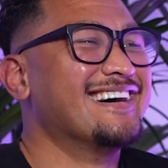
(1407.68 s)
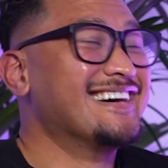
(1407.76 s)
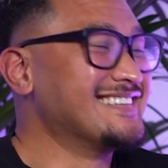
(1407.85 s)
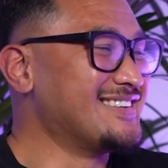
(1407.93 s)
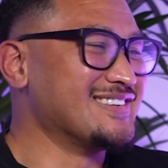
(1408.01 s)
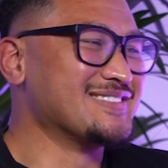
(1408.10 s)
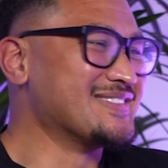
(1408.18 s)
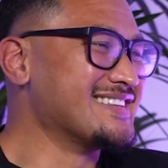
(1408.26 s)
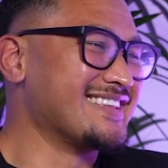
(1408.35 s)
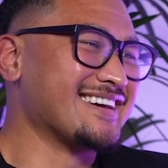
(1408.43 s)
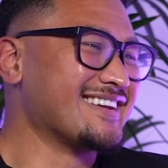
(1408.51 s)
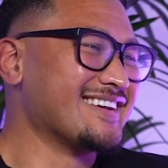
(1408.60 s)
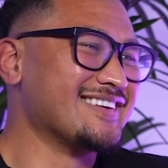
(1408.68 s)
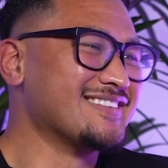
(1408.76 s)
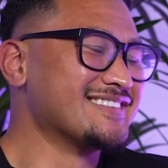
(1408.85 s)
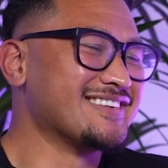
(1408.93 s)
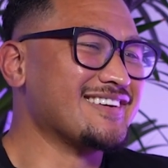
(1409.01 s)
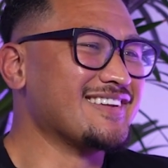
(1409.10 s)
So it's been like,
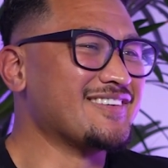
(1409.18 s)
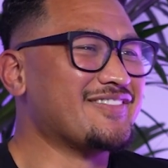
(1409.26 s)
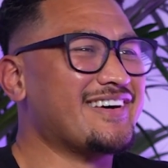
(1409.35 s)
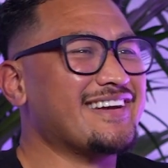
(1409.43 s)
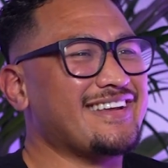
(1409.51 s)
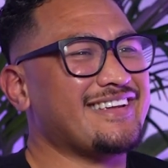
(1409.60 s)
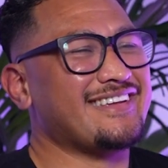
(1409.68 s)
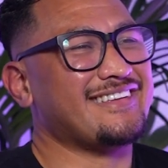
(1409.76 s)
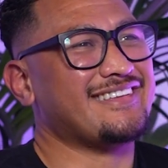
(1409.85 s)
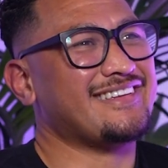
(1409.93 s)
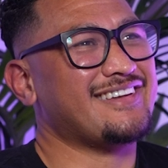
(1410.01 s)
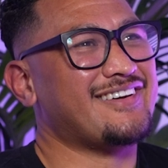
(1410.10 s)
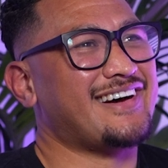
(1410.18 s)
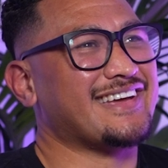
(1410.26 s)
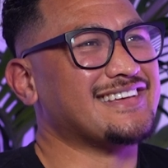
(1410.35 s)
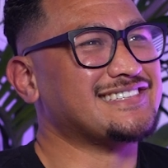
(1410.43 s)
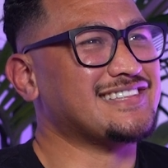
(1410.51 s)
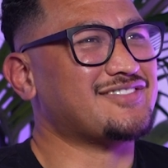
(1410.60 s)
totally fun, and I
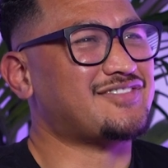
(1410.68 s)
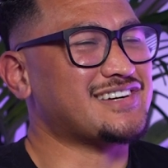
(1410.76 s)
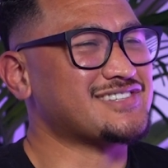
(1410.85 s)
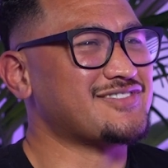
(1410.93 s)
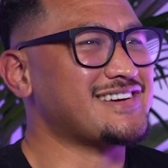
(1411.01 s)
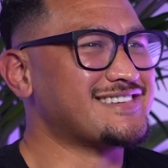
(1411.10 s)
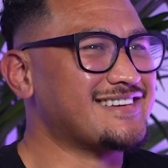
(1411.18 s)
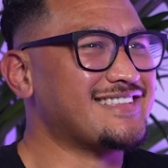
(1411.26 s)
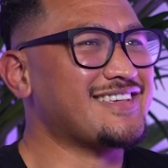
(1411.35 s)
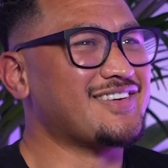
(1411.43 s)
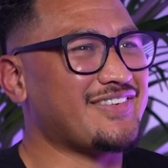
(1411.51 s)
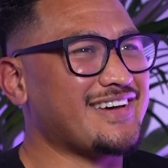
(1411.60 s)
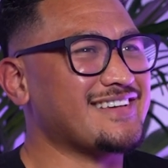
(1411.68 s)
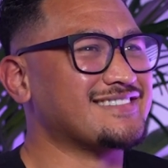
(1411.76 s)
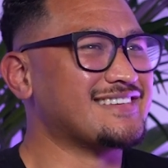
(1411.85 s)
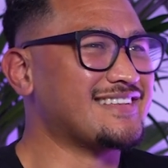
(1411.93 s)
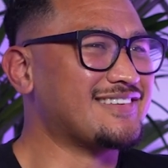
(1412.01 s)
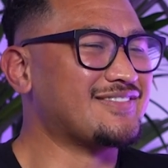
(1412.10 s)
can see the frustration in their
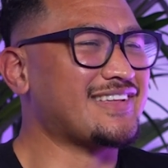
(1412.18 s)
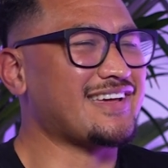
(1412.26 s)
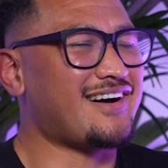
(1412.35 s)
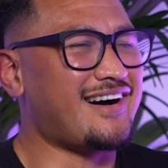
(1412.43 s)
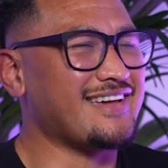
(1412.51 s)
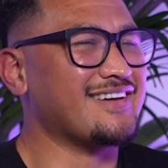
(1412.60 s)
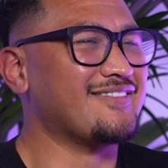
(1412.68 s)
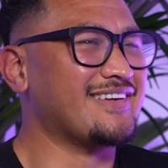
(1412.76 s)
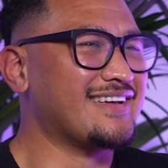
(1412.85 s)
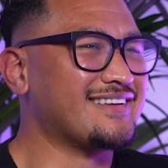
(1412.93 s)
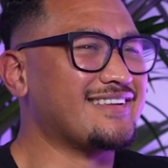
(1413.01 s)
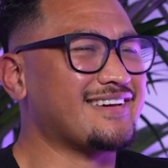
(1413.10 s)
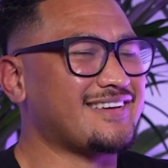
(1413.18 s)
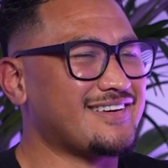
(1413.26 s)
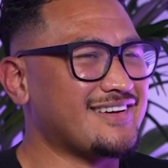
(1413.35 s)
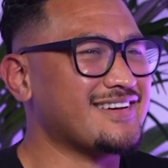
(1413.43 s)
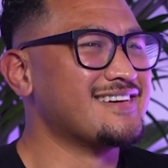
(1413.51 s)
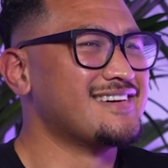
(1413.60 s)
face, and I'm like, oh yeah, man, like,
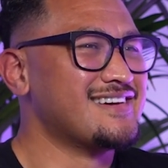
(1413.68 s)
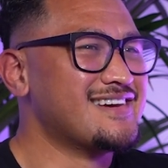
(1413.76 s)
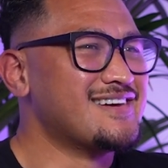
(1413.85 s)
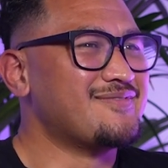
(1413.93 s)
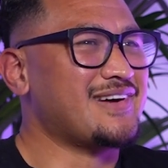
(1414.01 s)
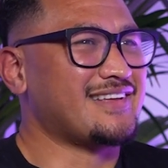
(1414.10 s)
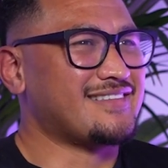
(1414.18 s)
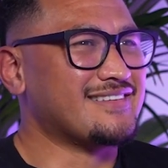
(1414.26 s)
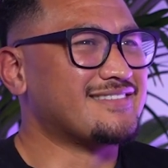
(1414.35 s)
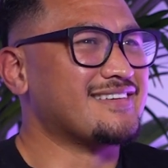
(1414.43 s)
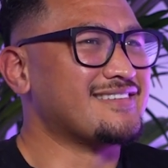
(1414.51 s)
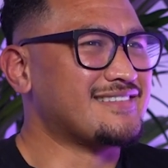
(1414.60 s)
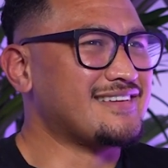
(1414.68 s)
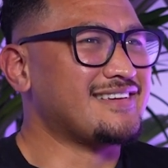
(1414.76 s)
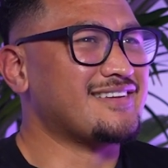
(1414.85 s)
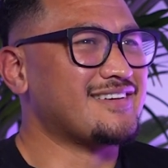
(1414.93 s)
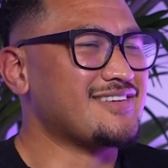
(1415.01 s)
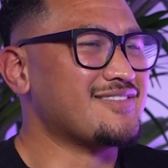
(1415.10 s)
practice this, and
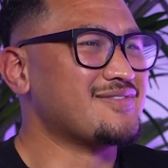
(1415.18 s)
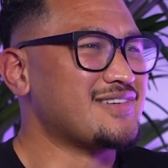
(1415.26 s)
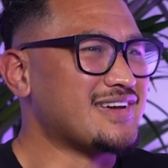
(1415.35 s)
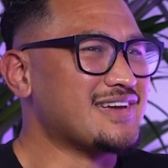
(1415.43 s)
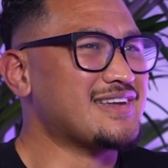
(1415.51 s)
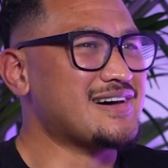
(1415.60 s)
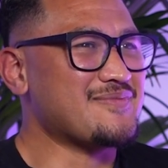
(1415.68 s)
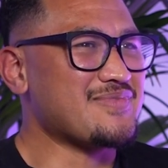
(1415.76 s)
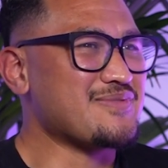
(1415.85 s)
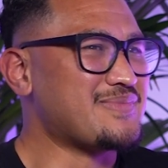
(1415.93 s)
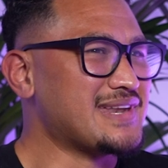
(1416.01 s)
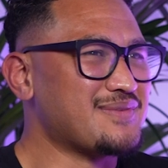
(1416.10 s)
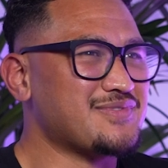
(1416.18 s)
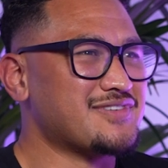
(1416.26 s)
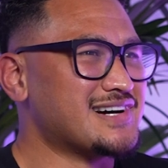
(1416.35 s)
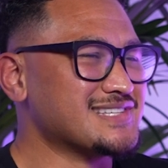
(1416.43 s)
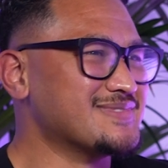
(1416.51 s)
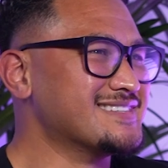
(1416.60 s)
you can beat up your
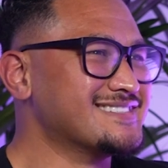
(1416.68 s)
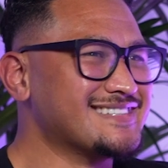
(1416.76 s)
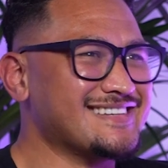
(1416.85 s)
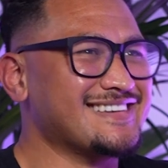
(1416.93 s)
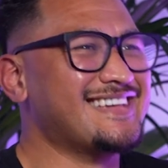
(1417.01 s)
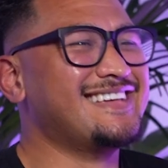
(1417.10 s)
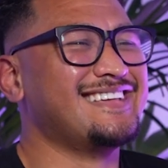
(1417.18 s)
husbands and